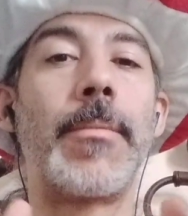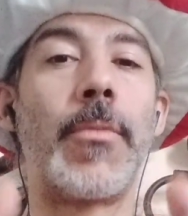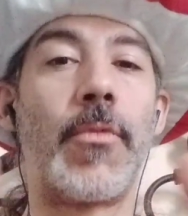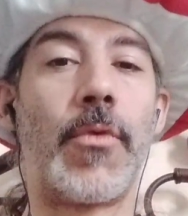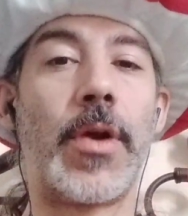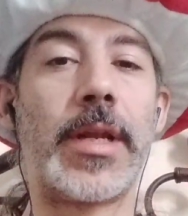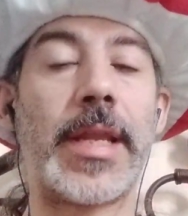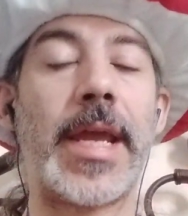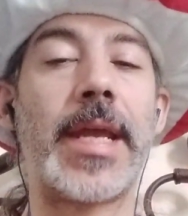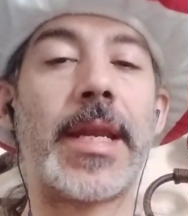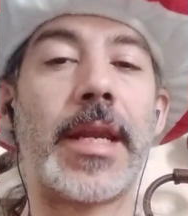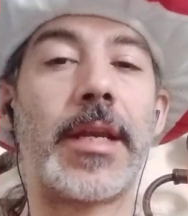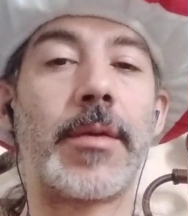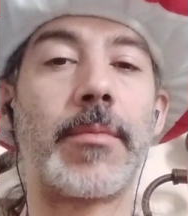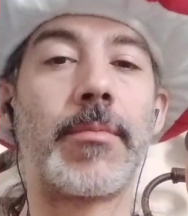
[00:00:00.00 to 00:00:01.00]

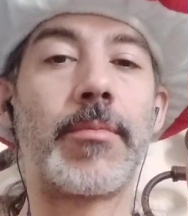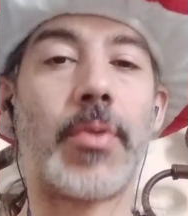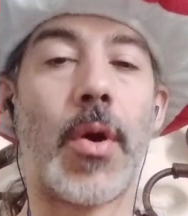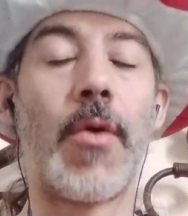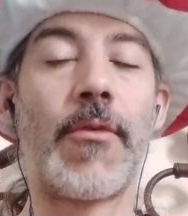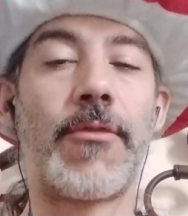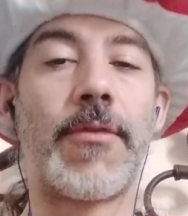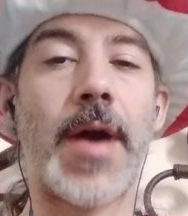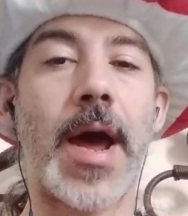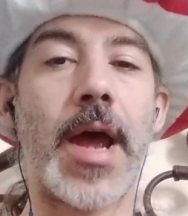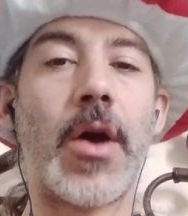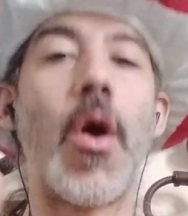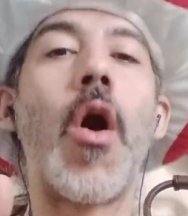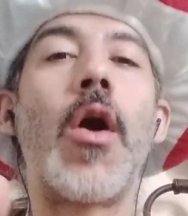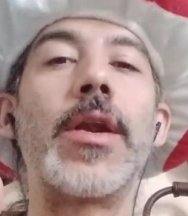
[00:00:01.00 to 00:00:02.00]
related
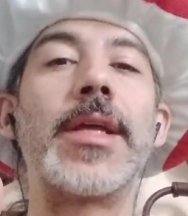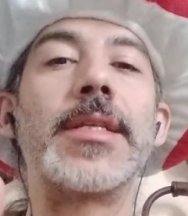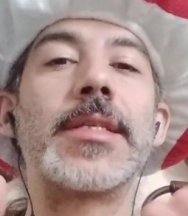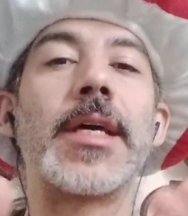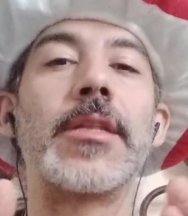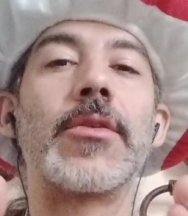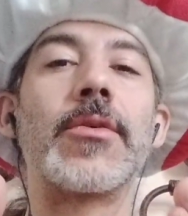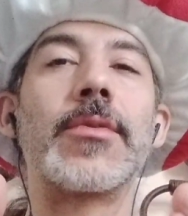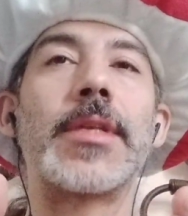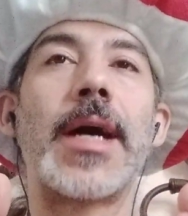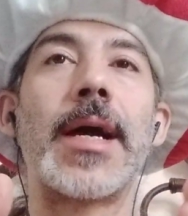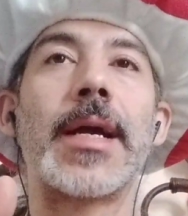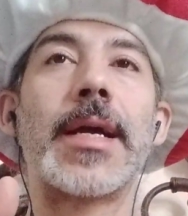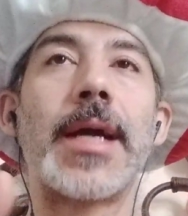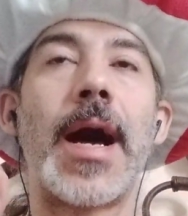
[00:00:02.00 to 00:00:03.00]
profile on
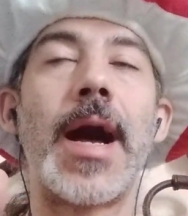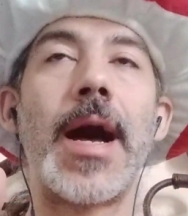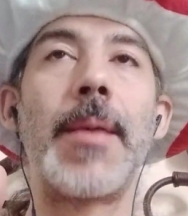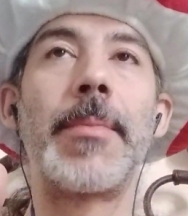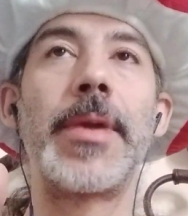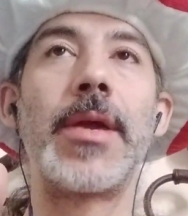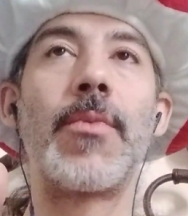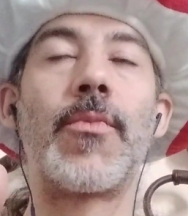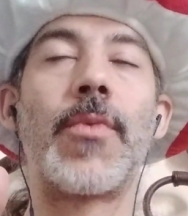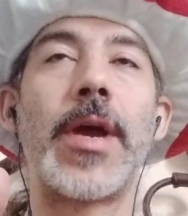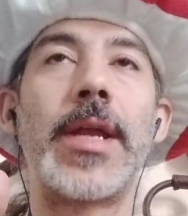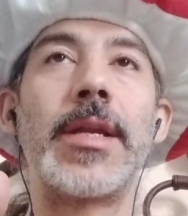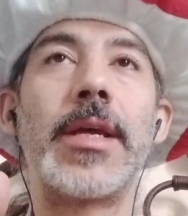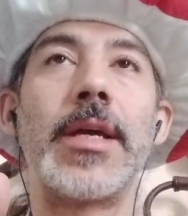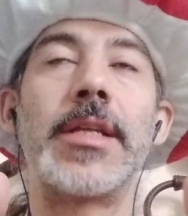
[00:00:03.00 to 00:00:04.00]
Nintendo.com. It
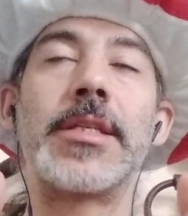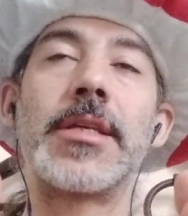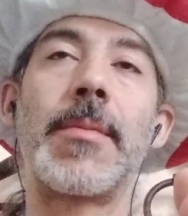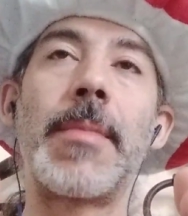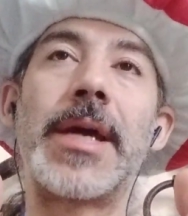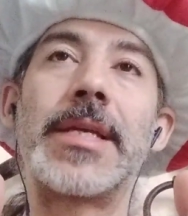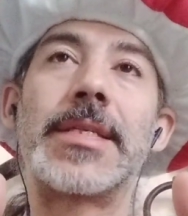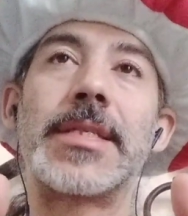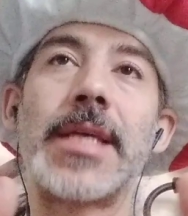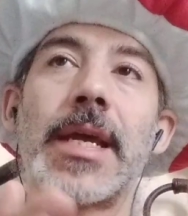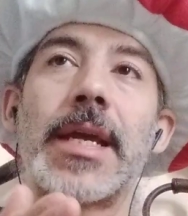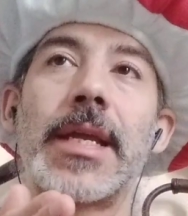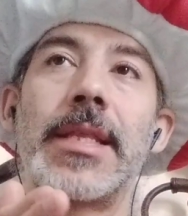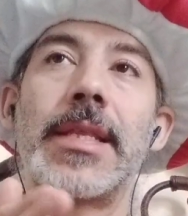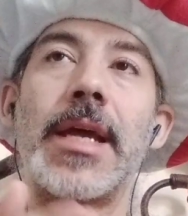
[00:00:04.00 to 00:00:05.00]
went to my
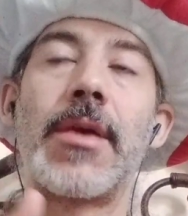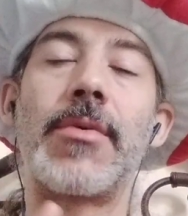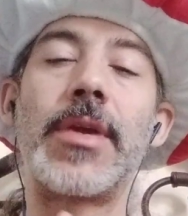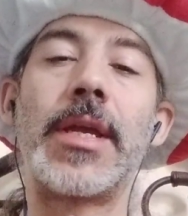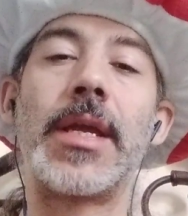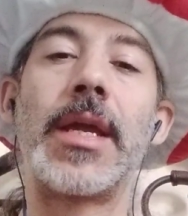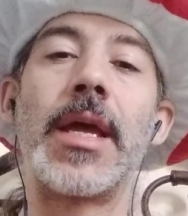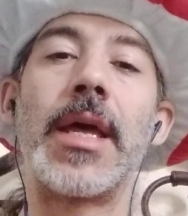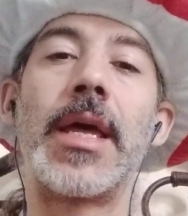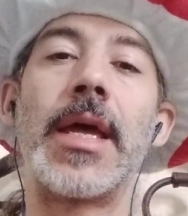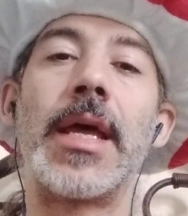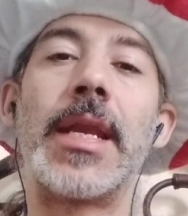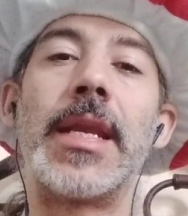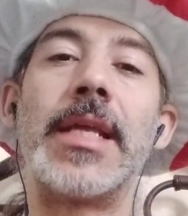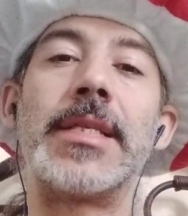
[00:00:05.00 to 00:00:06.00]
secondary
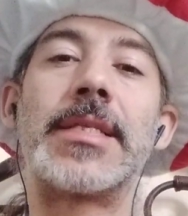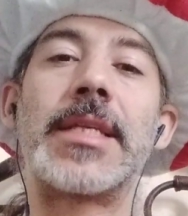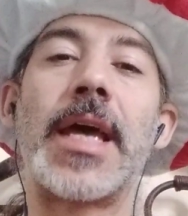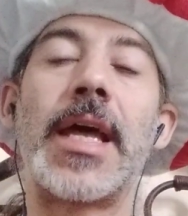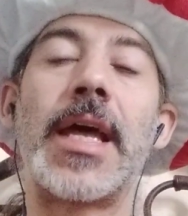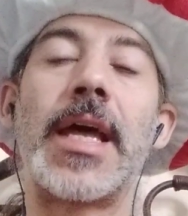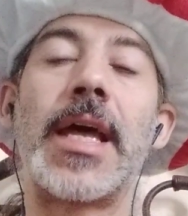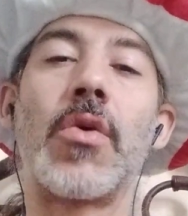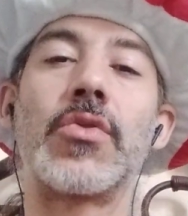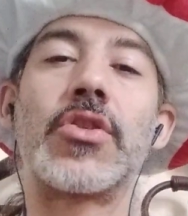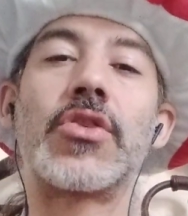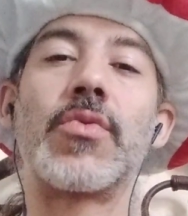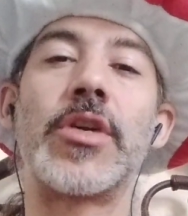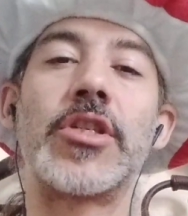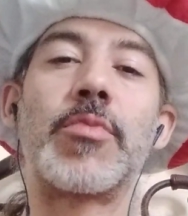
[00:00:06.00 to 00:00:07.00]
Nintendo
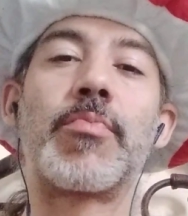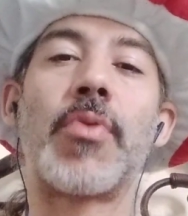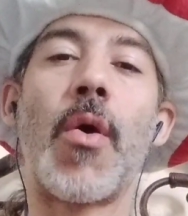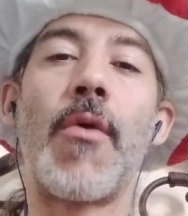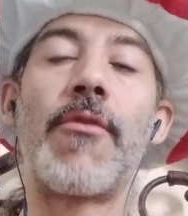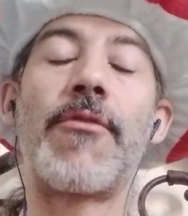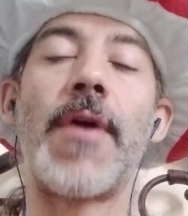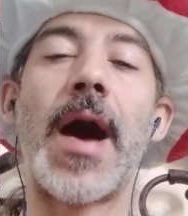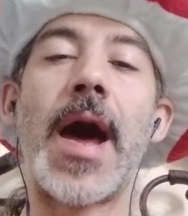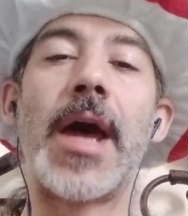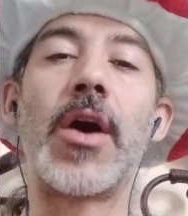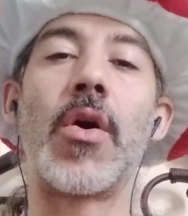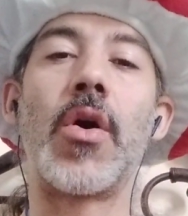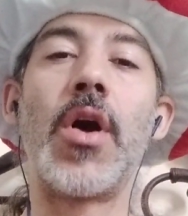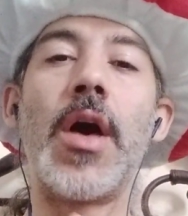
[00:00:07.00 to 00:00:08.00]
Switch
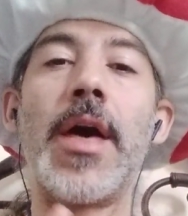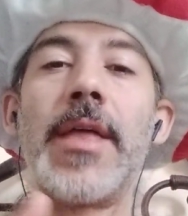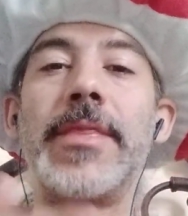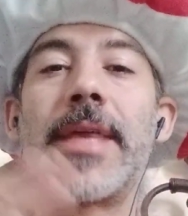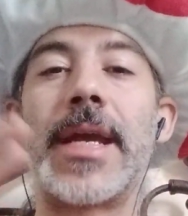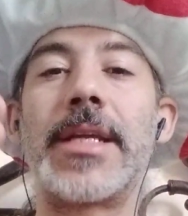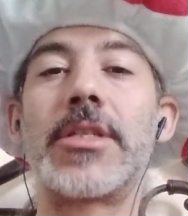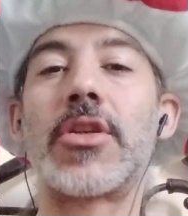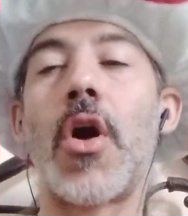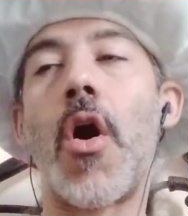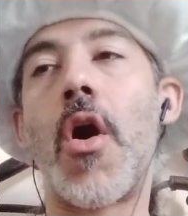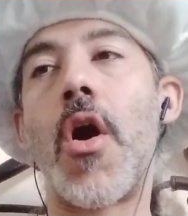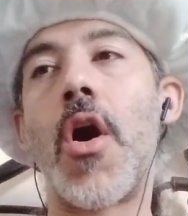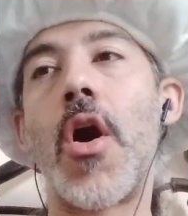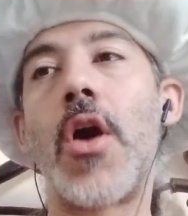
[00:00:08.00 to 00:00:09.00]
profile that is
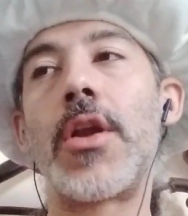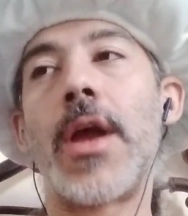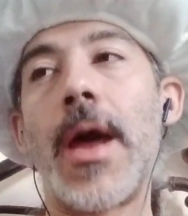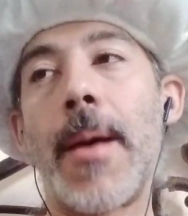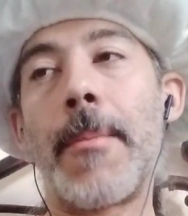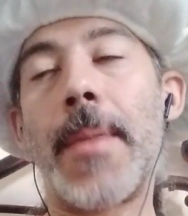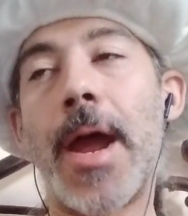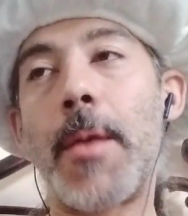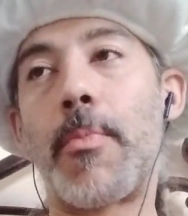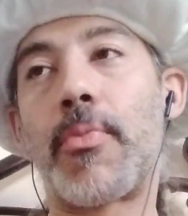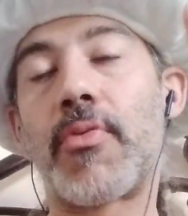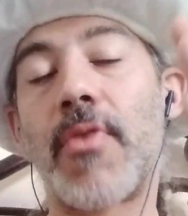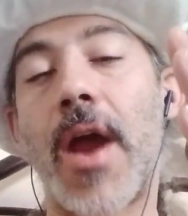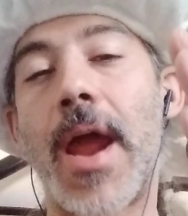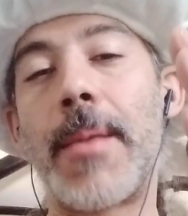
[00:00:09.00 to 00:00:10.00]
on my
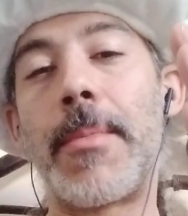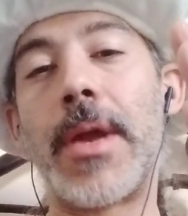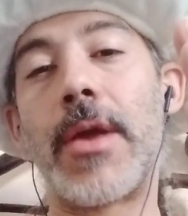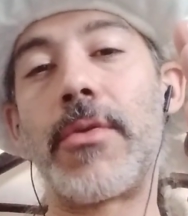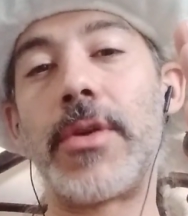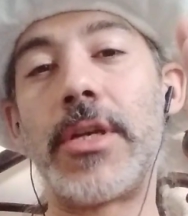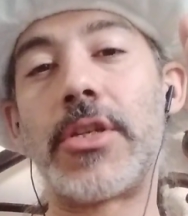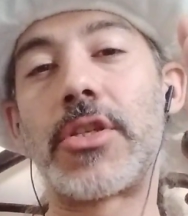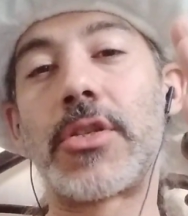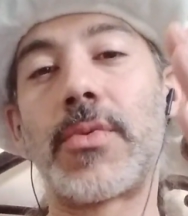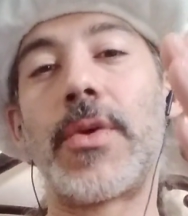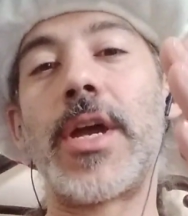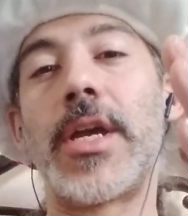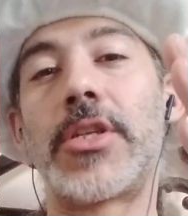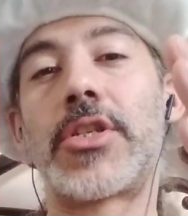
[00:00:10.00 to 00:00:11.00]
primary
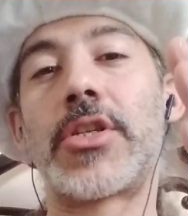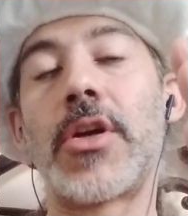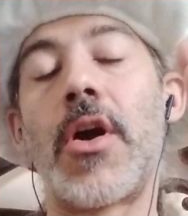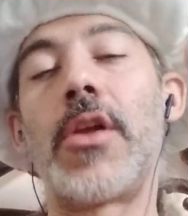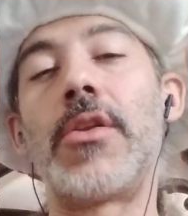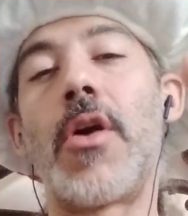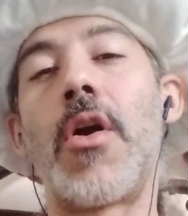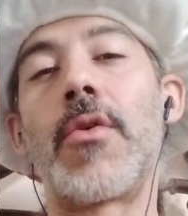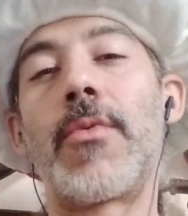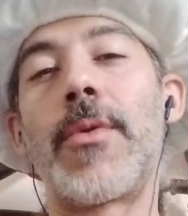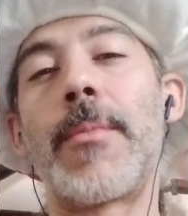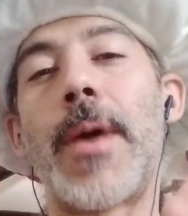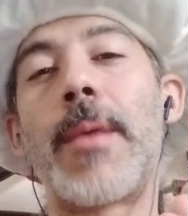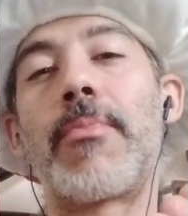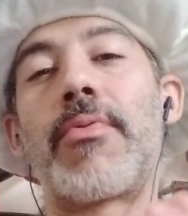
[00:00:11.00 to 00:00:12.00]
Switch, along with
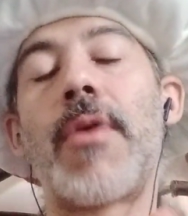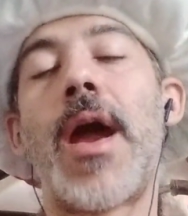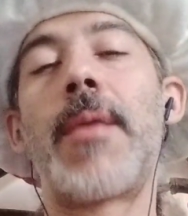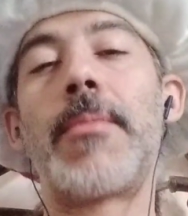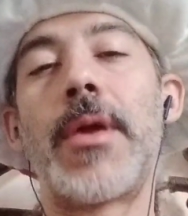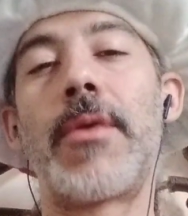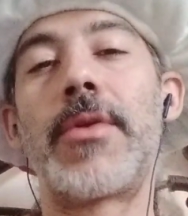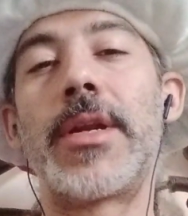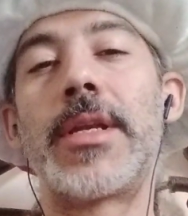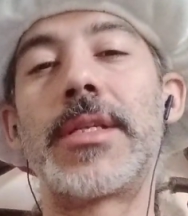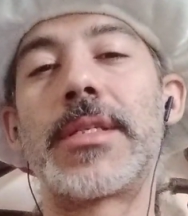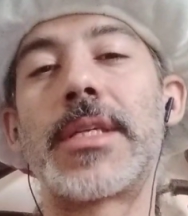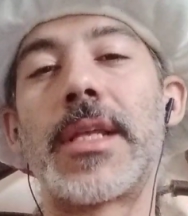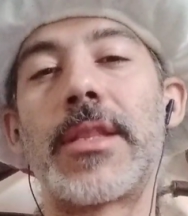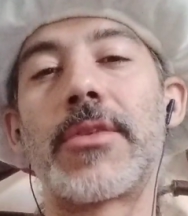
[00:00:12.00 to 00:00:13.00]
my primary
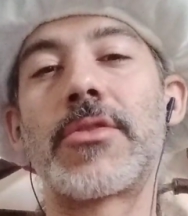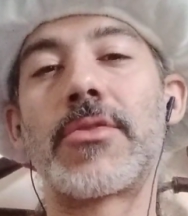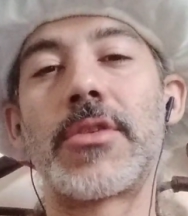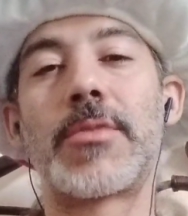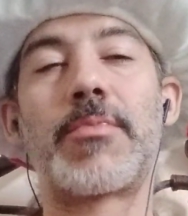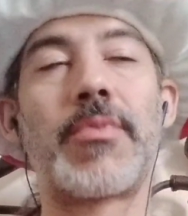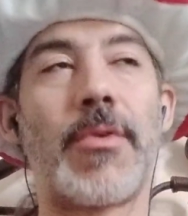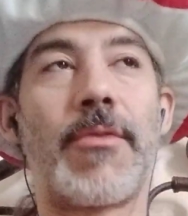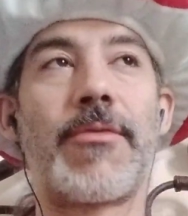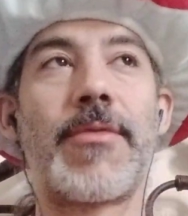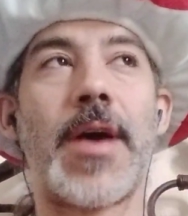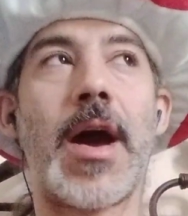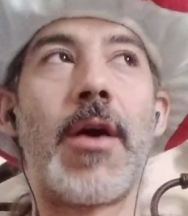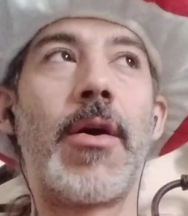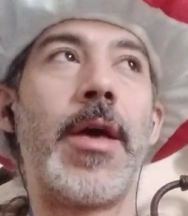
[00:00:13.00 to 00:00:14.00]
Nintendo Switch
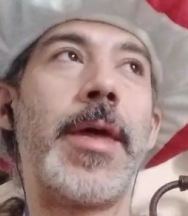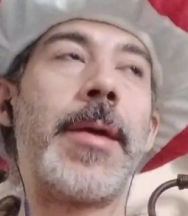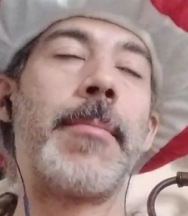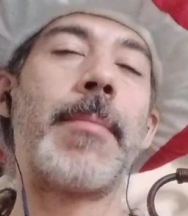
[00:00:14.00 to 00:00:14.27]
profile.